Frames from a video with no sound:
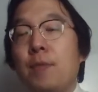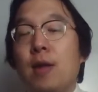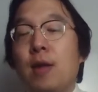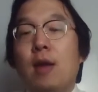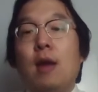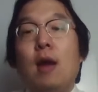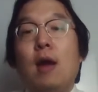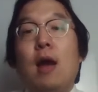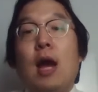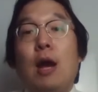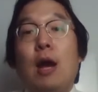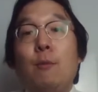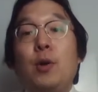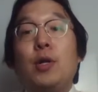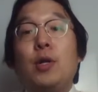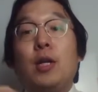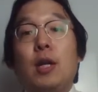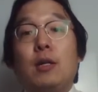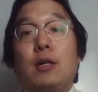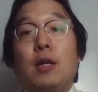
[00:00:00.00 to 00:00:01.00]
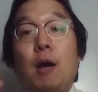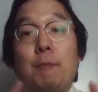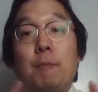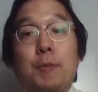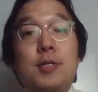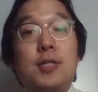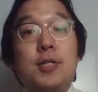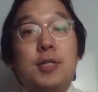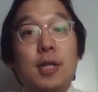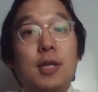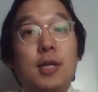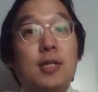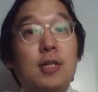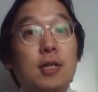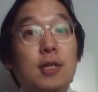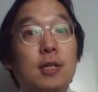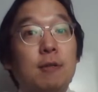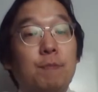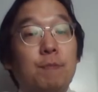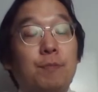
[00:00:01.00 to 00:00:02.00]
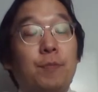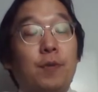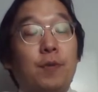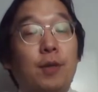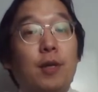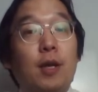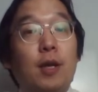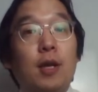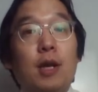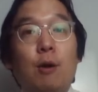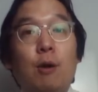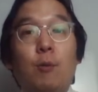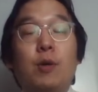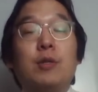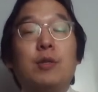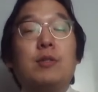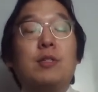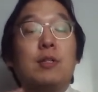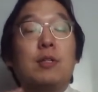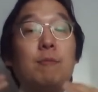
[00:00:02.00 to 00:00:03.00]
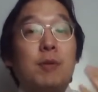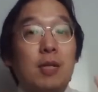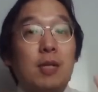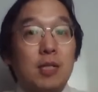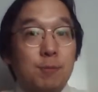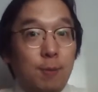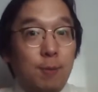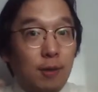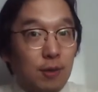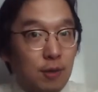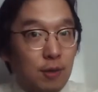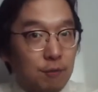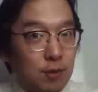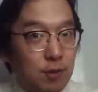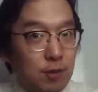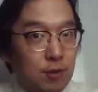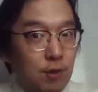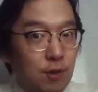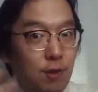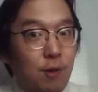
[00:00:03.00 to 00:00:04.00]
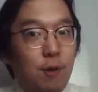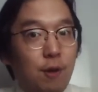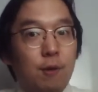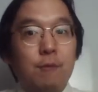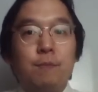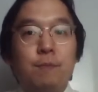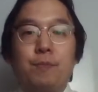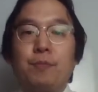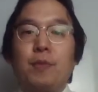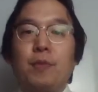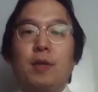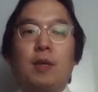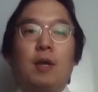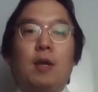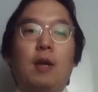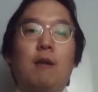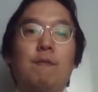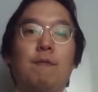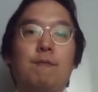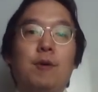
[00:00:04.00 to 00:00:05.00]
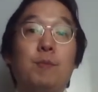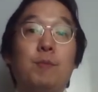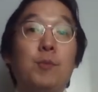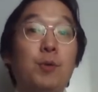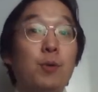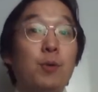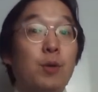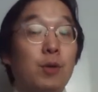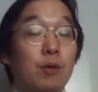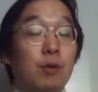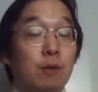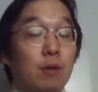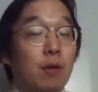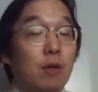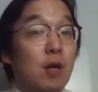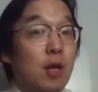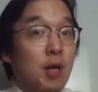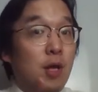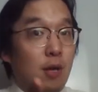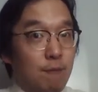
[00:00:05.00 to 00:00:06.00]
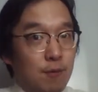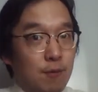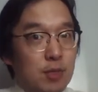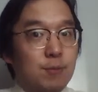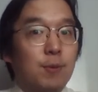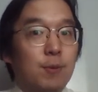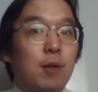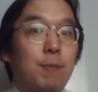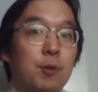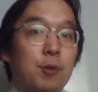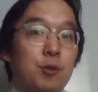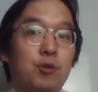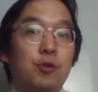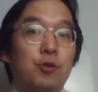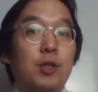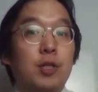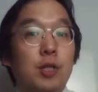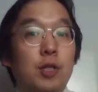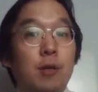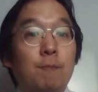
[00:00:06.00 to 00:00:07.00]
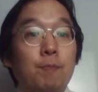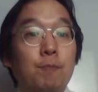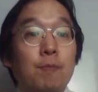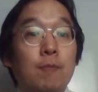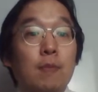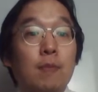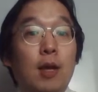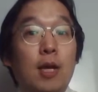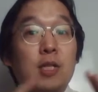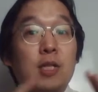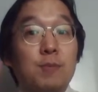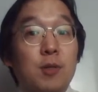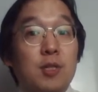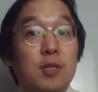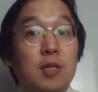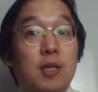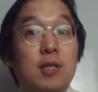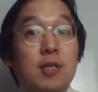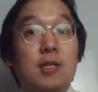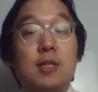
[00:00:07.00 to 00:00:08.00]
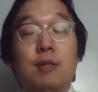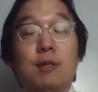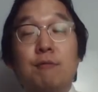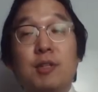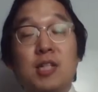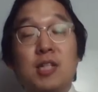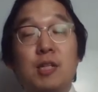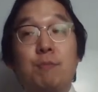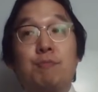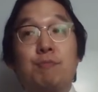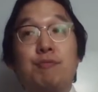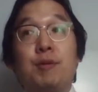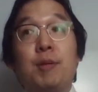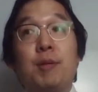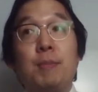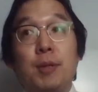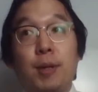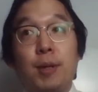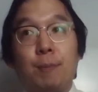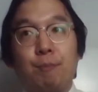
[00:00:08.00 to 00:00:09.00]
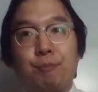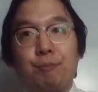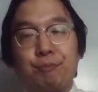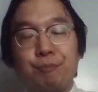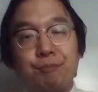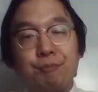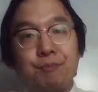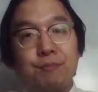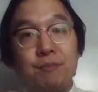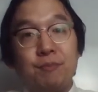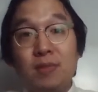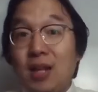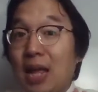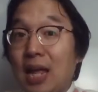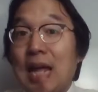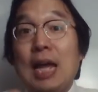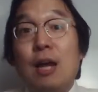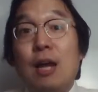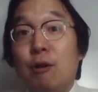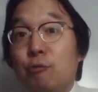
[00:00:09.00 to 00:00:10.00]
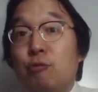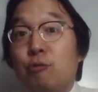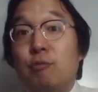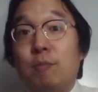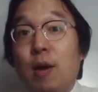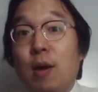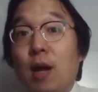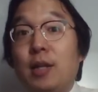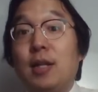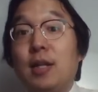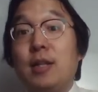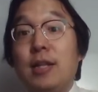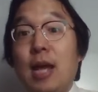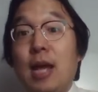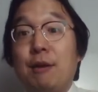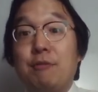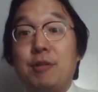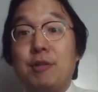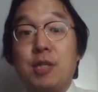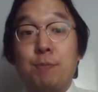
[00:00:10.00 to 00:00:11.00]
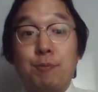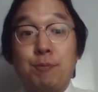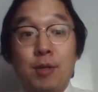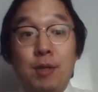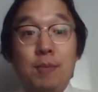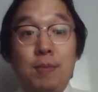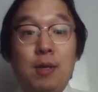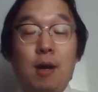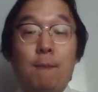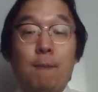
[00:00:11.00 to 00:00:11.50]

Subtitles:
I want to get compensated, okay? I want some expected return, okay, from your investment opportunity as much as the risk premium. How to model that risk premium?